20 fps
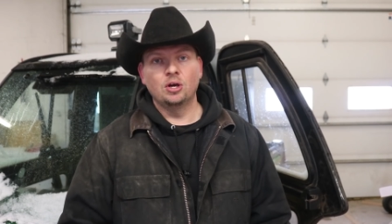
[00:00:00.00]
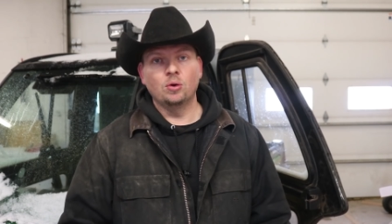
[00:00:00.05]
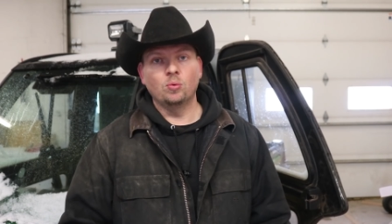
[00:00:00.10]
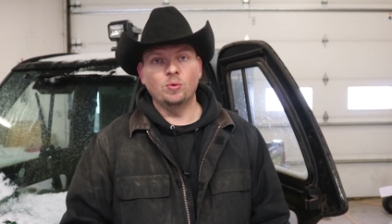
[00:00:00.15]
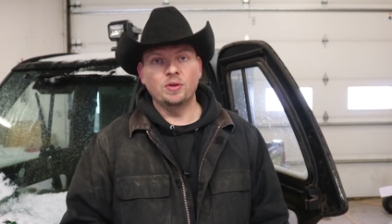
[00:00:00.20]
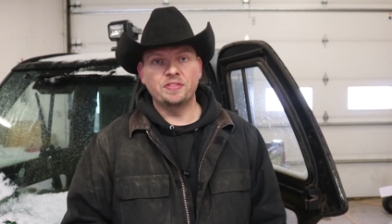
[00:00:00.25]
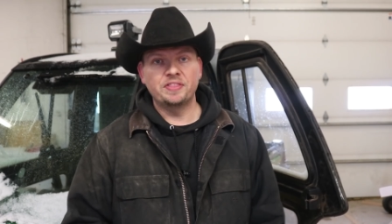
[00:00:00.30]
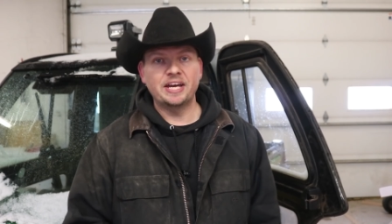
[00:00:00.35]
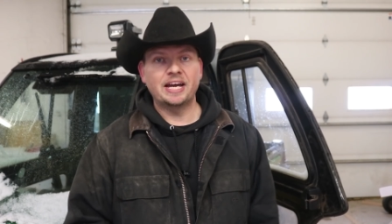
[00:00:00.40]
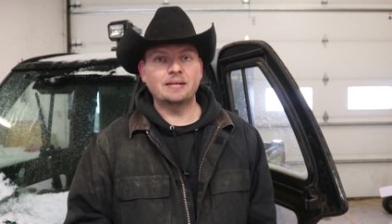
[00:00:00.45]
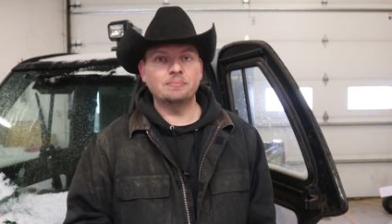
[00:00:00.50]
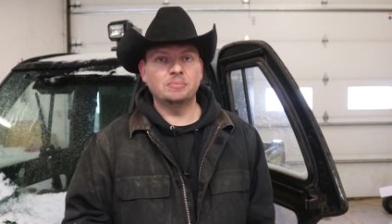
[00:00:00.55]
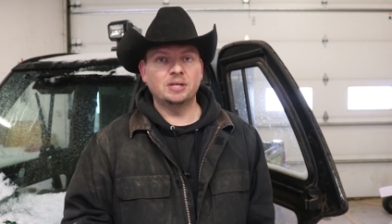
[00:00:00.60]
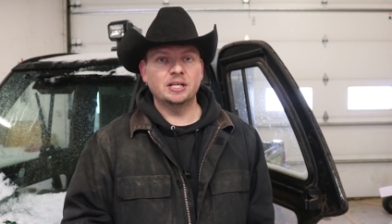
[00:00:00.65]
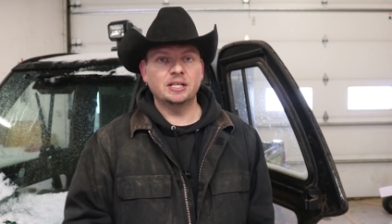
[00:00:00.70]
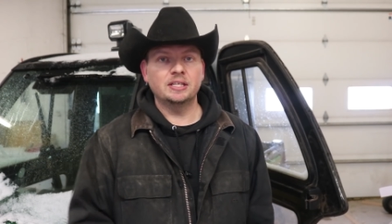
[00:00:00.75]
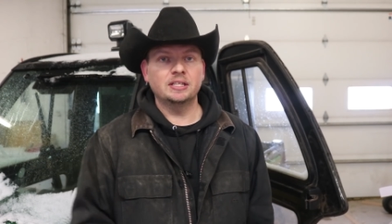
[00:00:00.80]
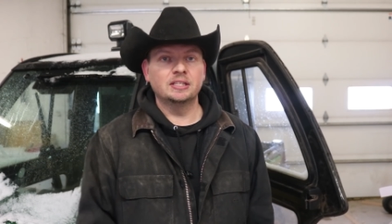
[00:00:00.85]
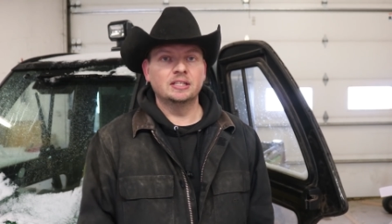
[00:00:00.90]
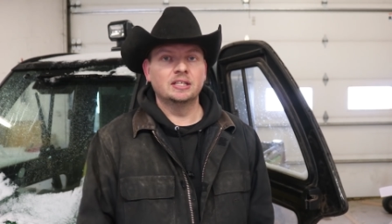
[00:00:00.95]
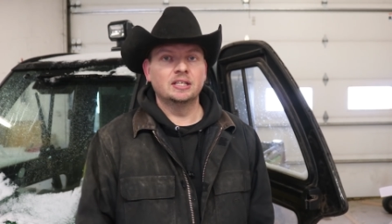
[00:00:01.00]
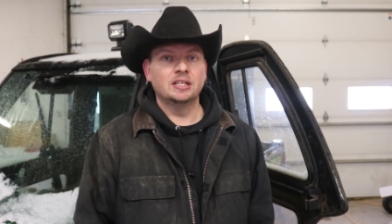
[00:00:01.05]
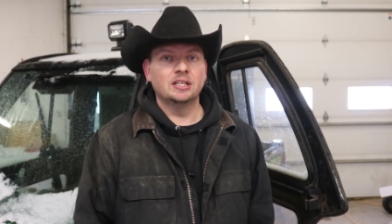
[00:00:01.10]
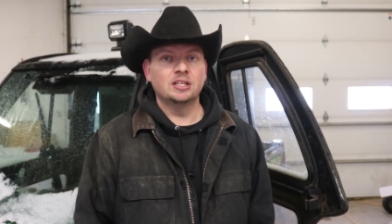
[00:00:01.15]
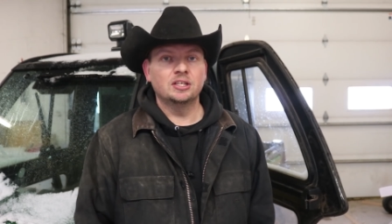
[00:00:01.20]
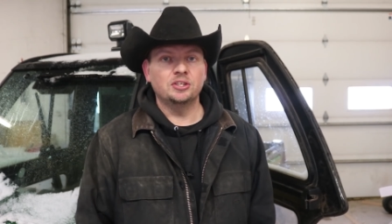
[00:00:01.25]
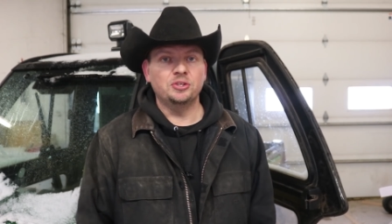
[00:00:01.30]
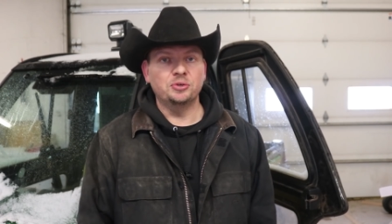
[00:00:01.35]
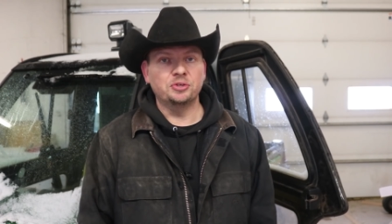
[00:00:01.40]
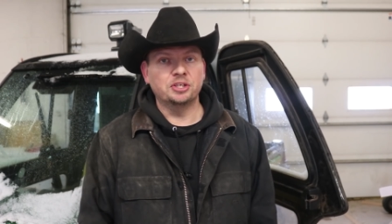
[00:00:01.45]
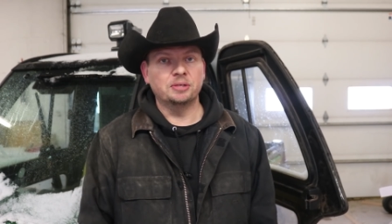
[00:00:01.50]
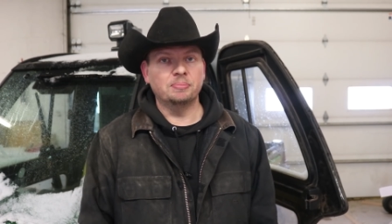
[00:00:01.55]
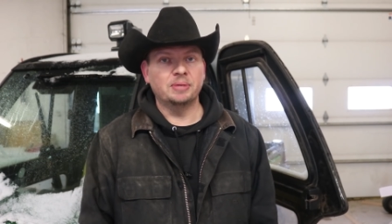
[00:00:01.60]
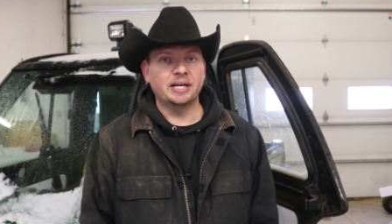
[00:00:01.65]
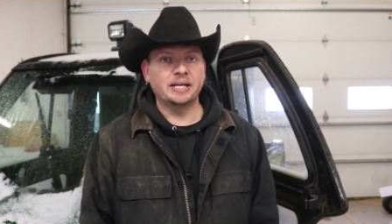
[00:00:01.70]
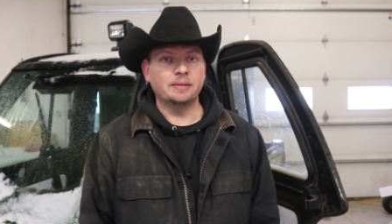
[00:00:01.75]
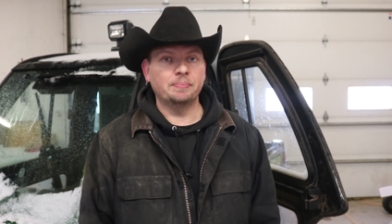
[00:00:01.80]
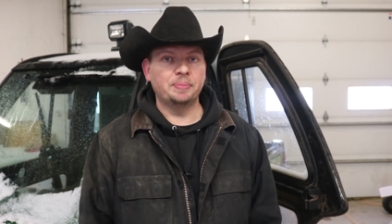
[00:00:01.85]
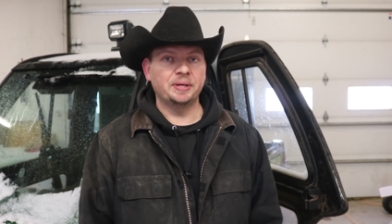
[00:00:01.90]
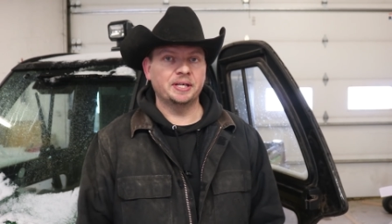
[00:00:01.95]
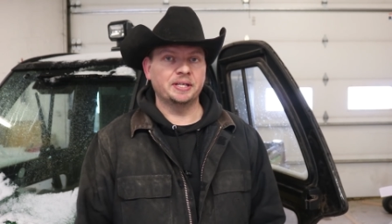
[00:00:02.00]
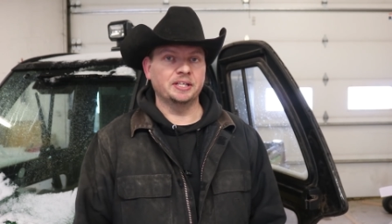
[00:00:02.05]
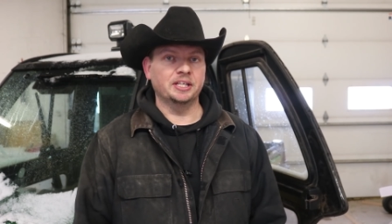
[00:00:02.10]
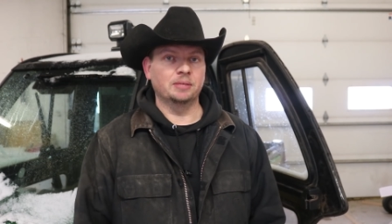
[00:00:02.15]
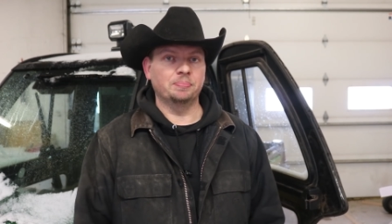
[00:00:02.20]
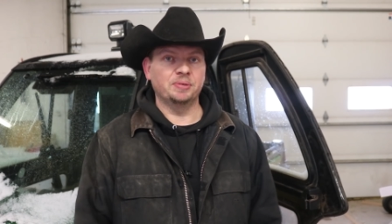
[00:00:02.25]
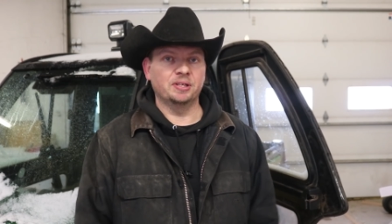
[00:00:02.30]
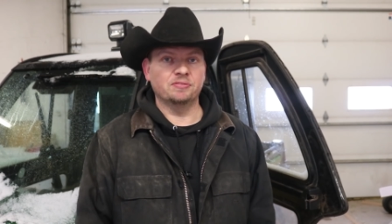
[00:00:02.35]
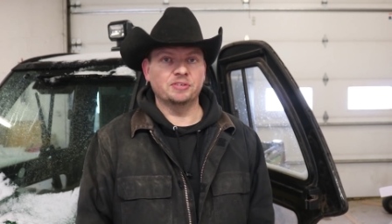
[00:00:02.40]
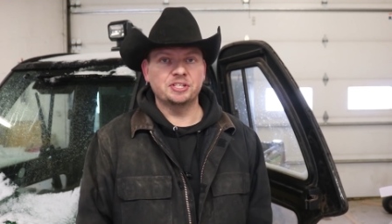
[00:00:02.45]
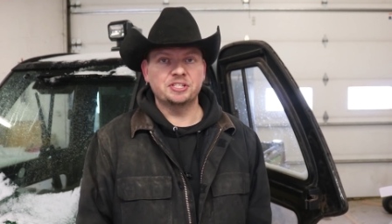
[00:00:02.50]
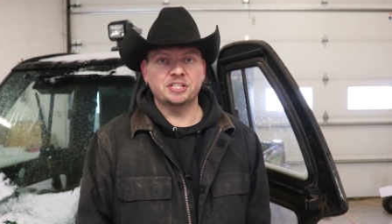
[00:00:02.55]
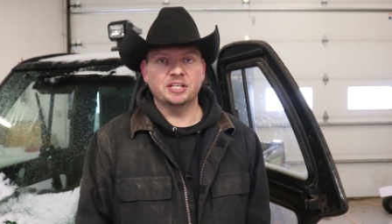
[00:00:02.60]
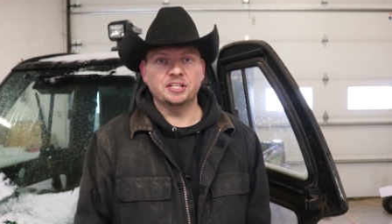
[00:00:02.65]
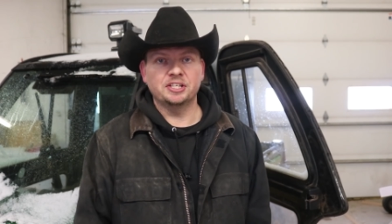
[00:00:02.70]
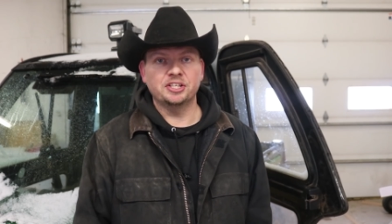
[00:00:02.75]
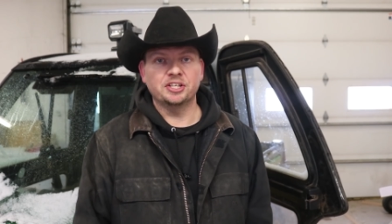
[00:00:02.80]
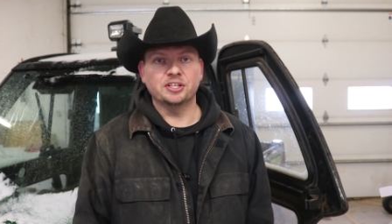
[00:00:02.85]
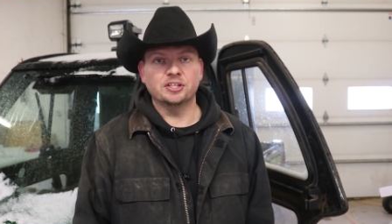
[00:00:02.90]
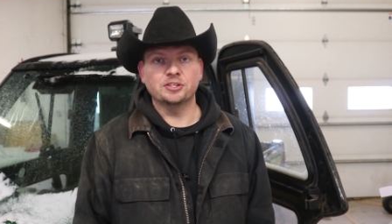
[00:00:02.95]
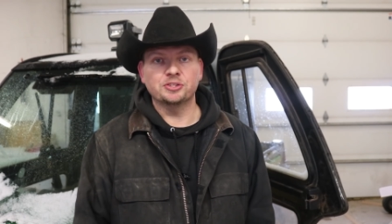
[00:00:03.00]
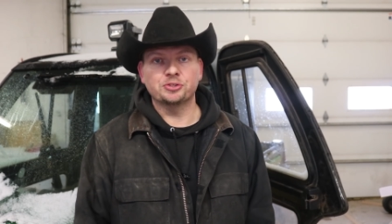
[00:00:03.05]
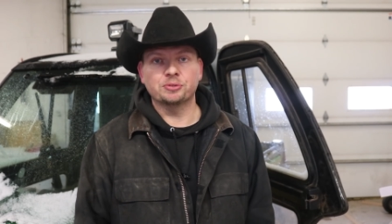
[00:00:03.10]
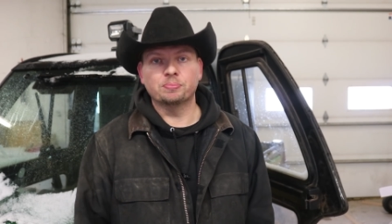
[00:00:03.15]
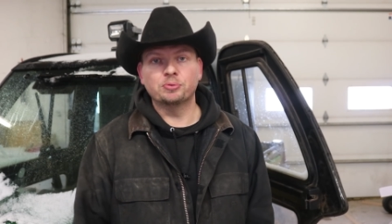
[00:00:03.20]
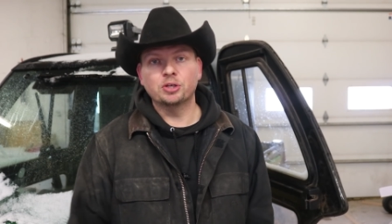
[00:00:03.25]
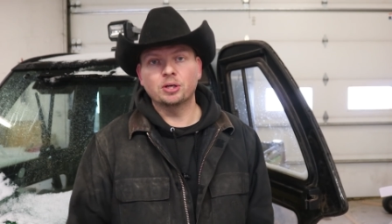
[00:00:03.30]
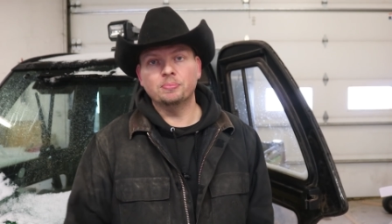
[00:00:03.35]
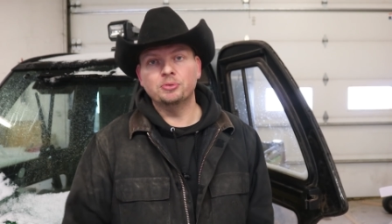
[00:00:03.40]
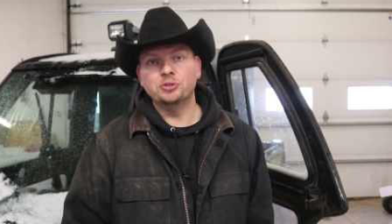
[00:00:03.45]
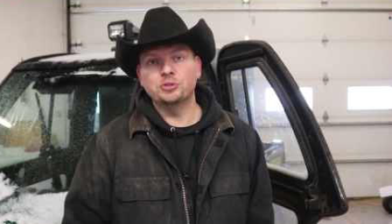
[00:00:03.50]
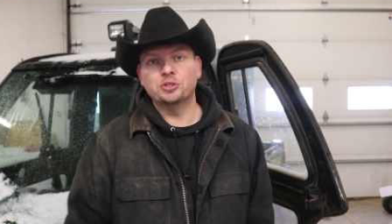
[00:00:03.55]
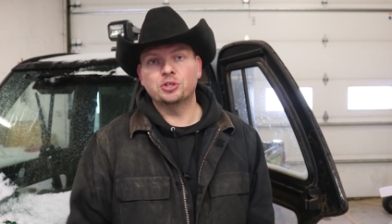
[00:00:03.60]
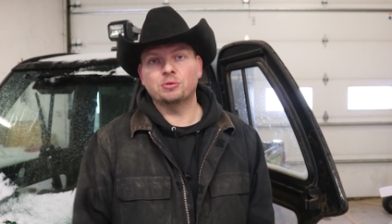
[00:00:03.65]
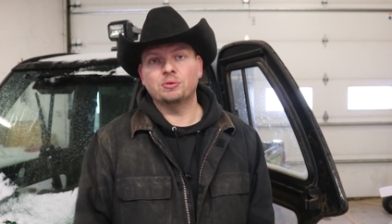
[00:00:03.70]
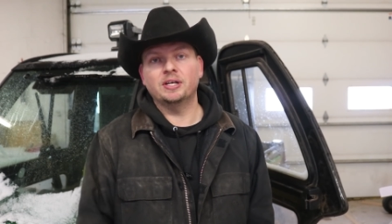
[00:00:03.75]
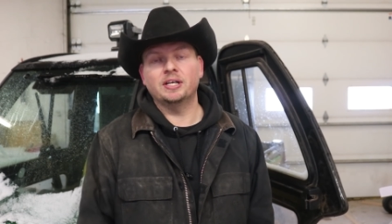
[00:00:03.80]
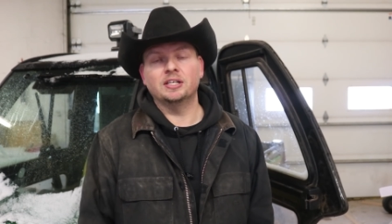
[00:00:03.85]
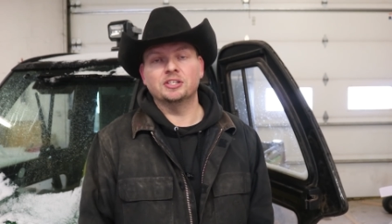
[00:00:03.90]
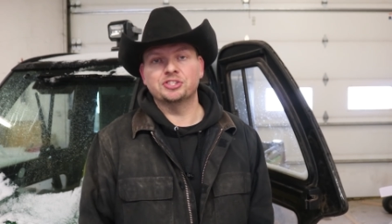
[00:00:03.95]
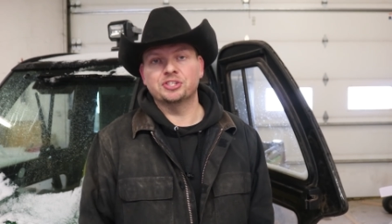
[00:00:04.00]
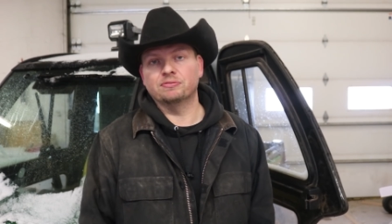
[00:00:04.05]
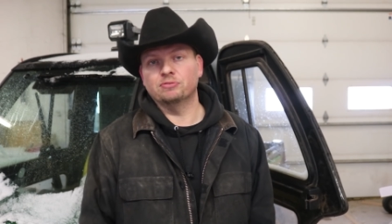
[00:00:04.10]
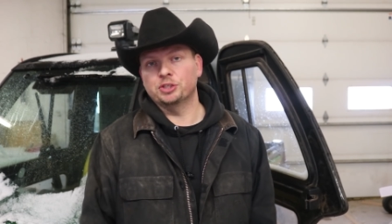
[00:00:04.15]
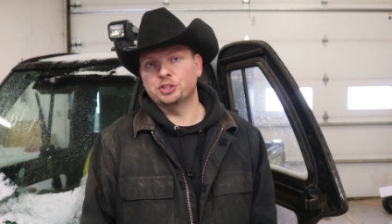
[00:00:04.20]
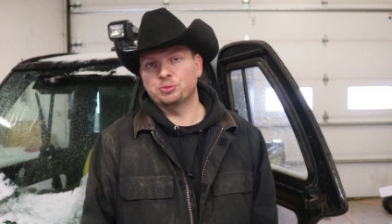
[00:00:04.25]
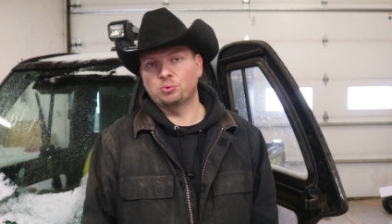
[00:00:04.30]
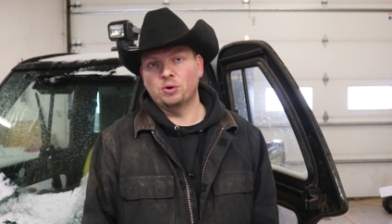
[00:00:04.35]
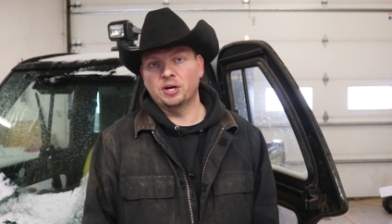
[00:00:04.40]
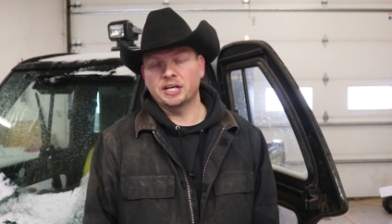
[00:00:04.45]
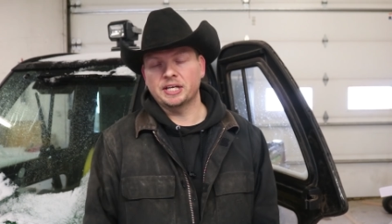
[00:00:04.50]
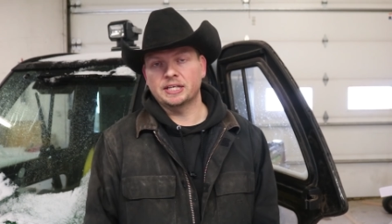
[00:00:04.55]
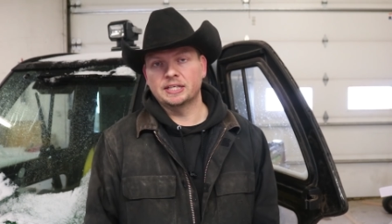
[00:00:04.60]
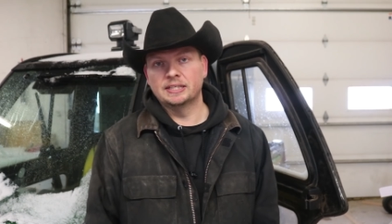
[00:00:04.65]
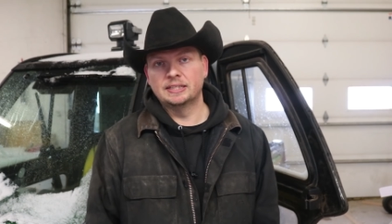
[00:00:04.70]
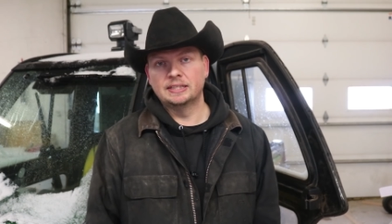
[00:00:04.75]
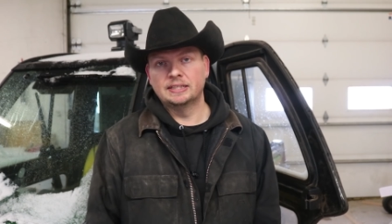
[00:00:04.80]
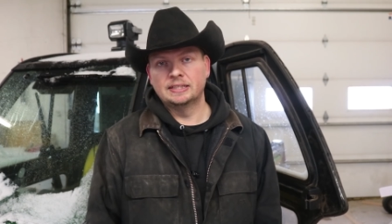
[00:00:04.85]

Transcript: With that money, you can buy a pickup every 10 years or put up new corrals every 20.